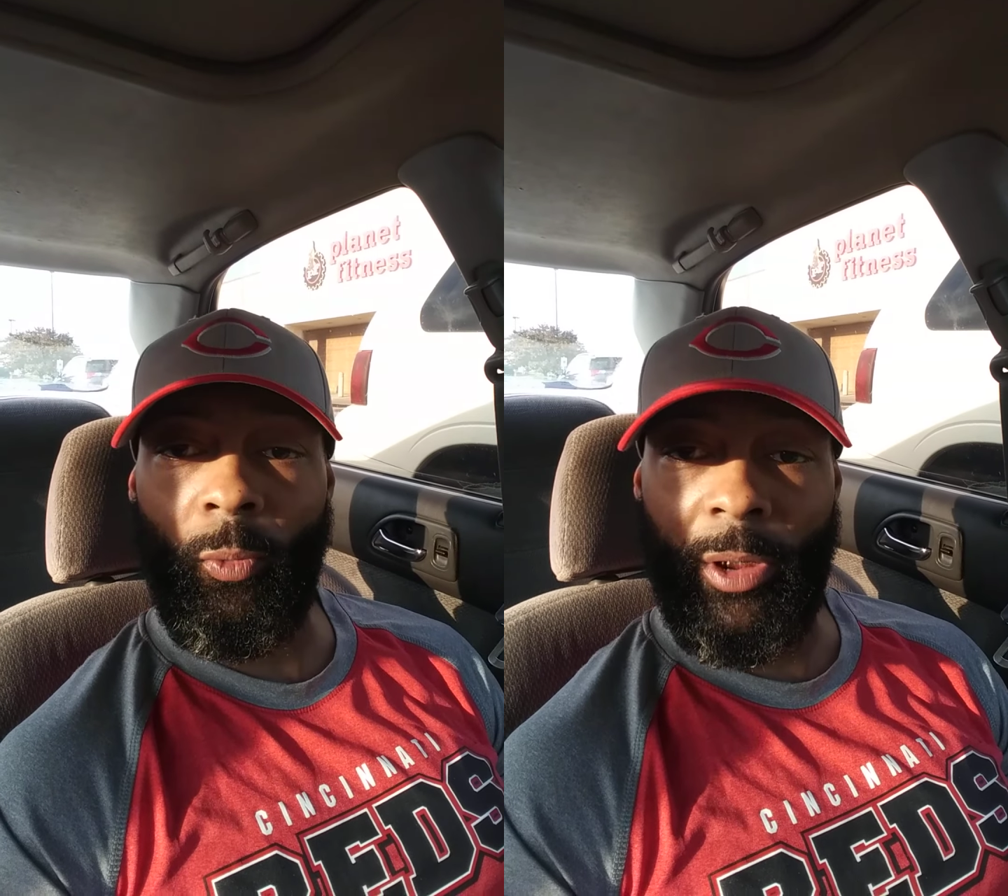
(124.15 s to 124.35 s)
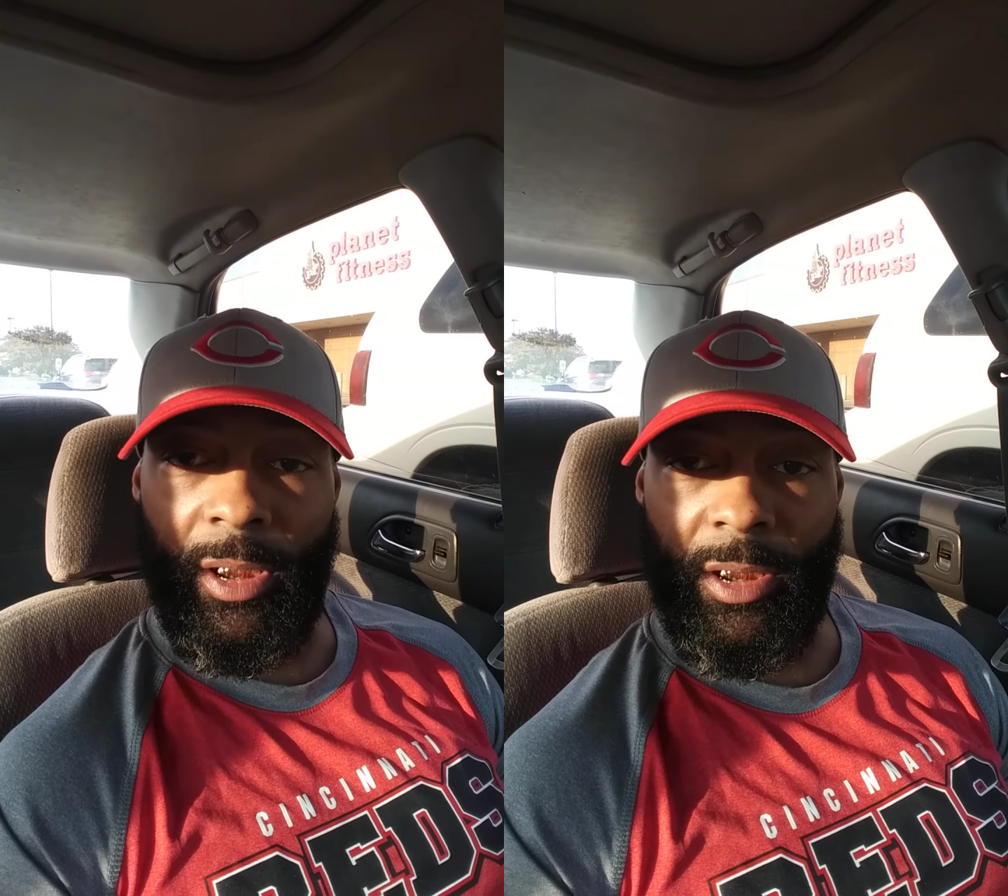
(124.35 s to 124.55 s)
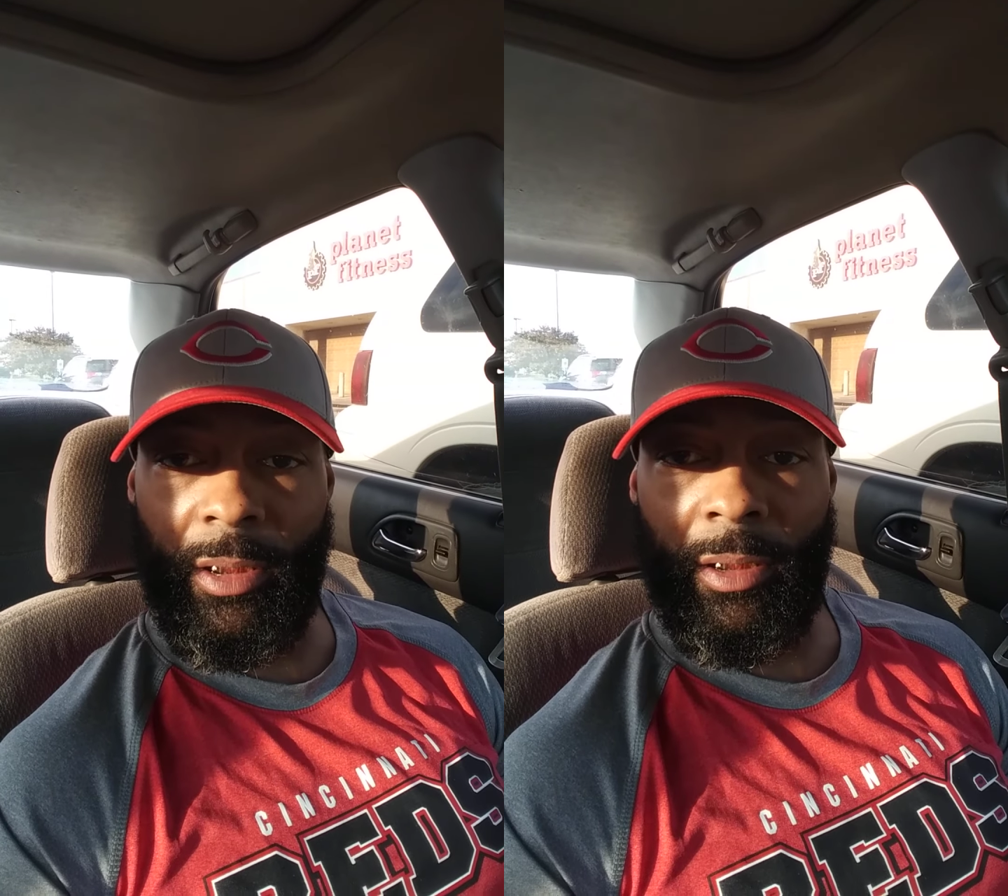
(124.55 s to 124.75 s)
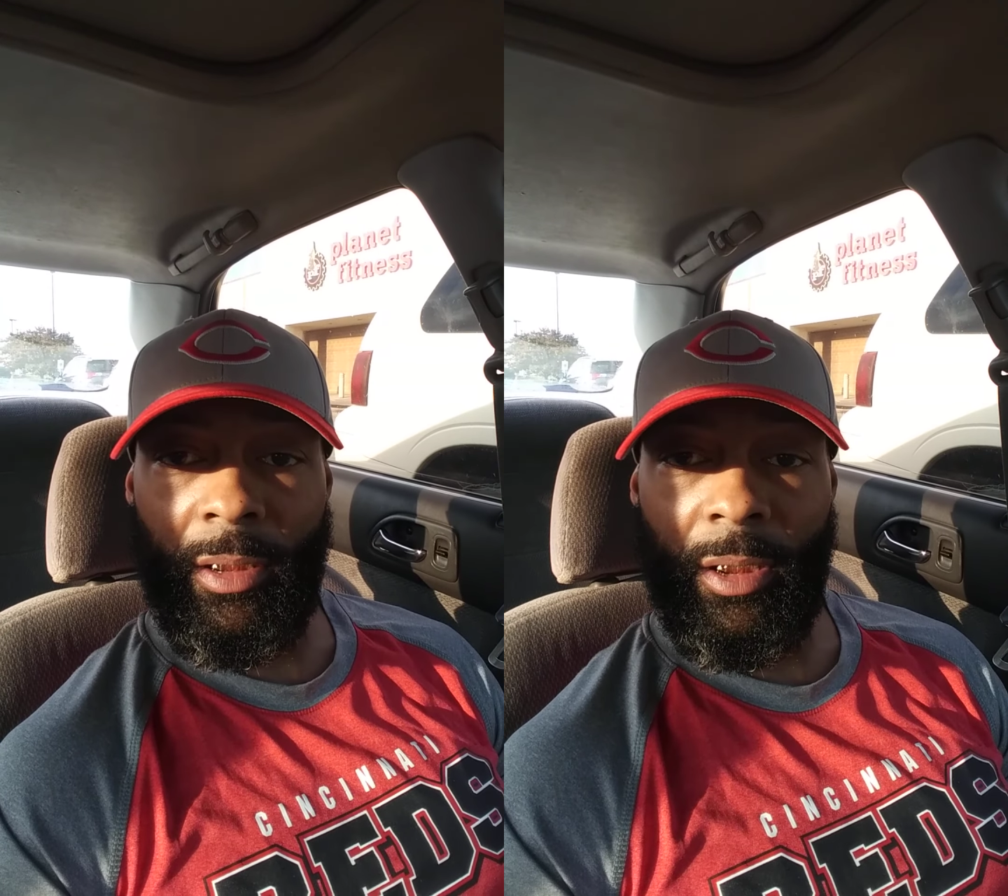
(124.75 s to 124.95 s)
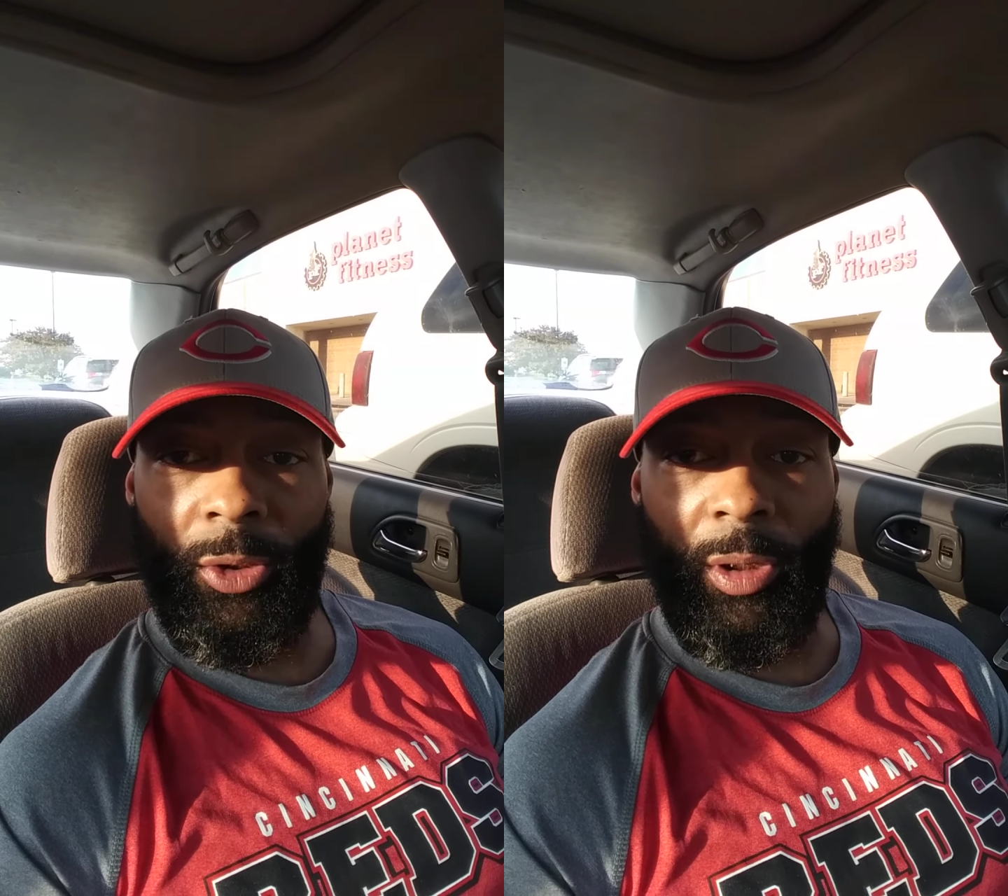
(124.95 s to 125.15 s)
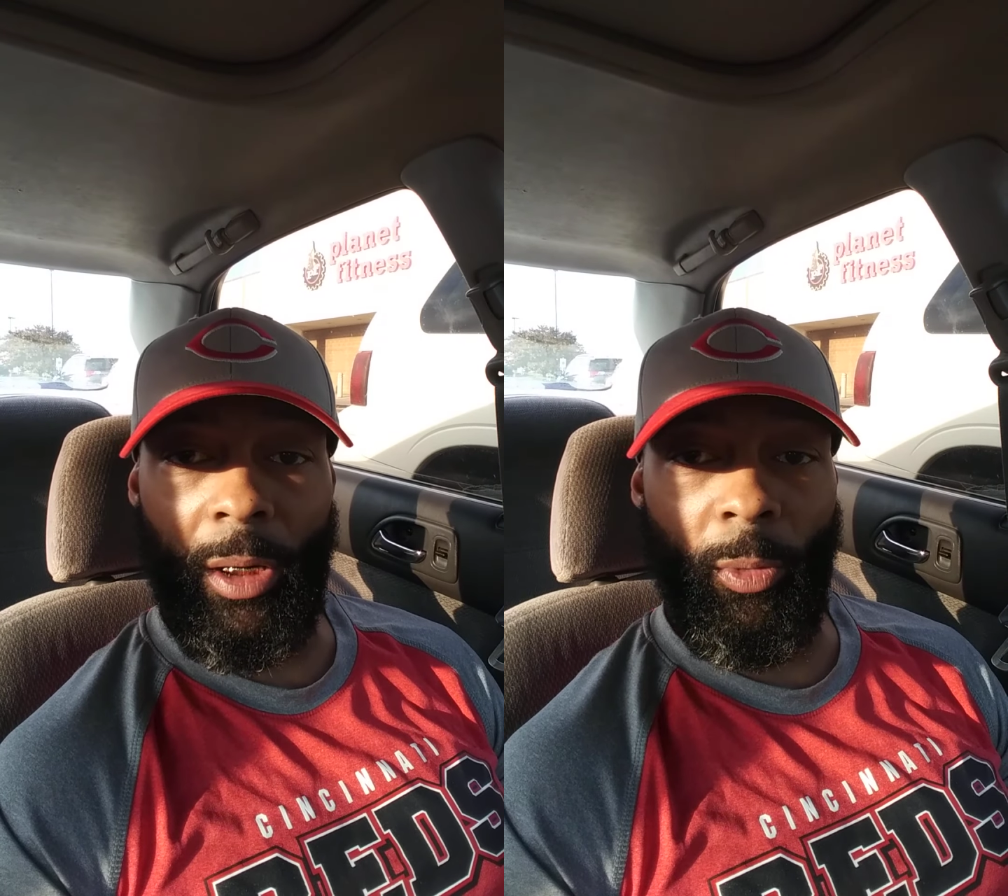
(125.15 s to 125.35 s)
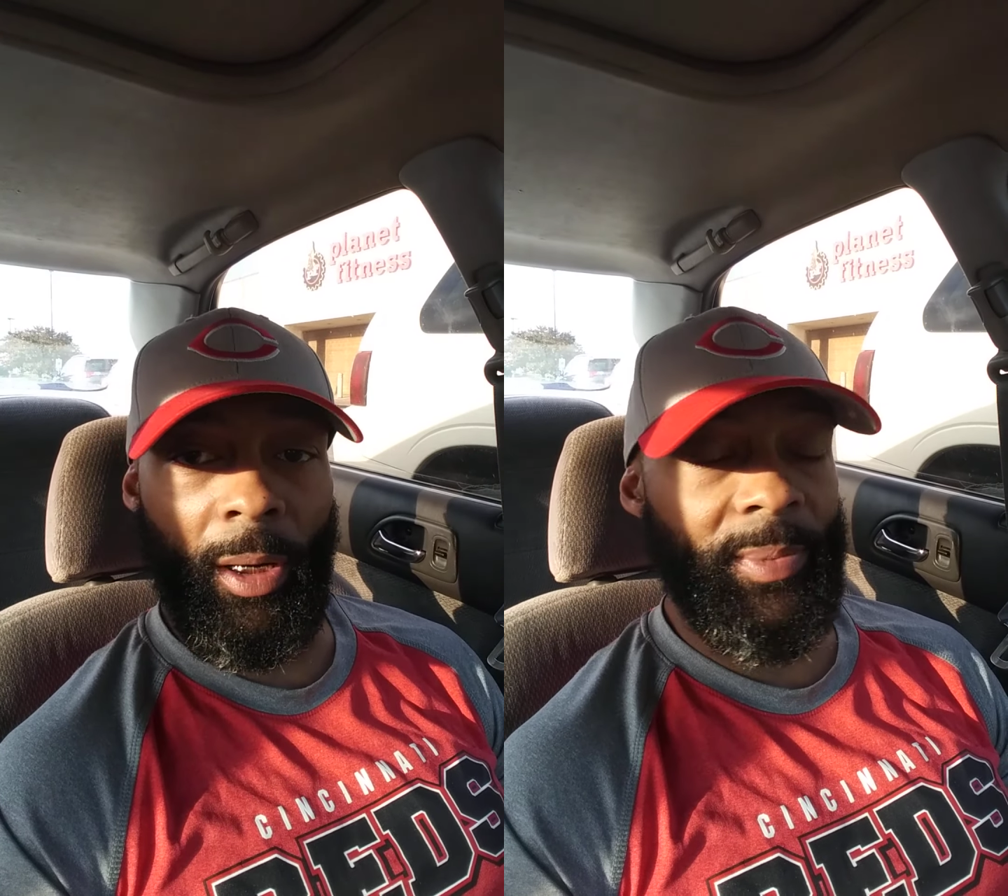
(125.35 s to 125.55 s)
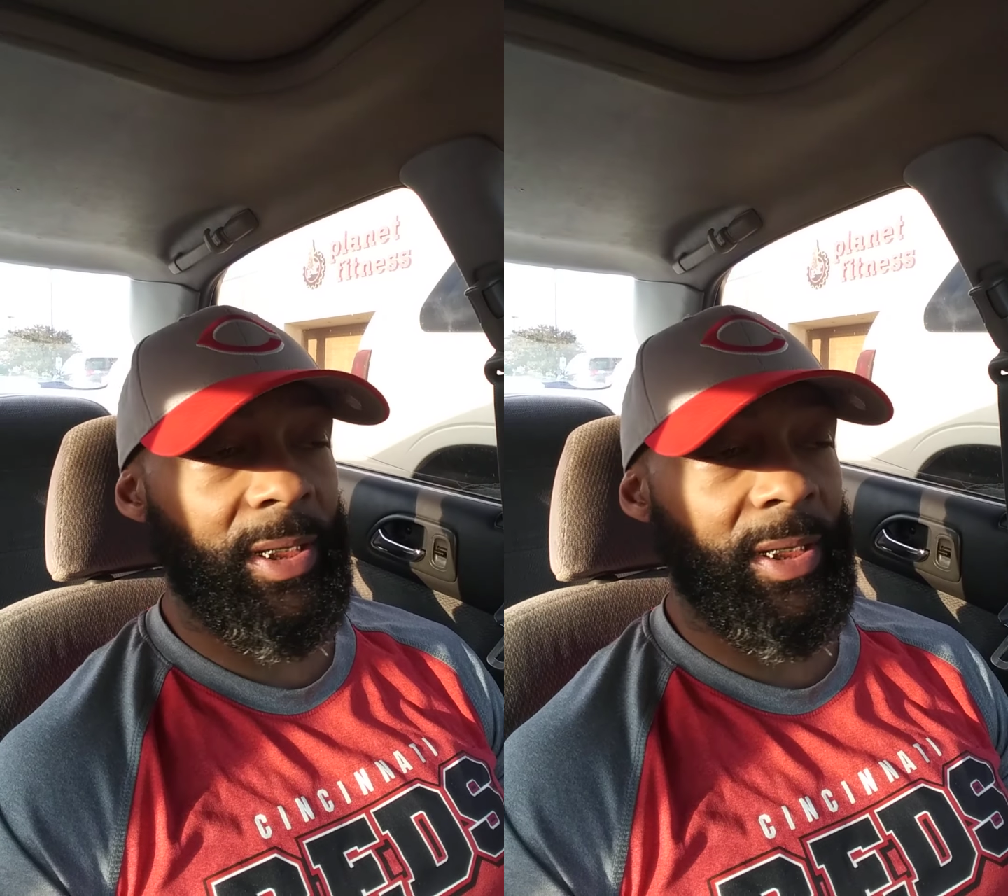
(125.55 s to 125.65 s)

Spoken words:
region. You get what I'm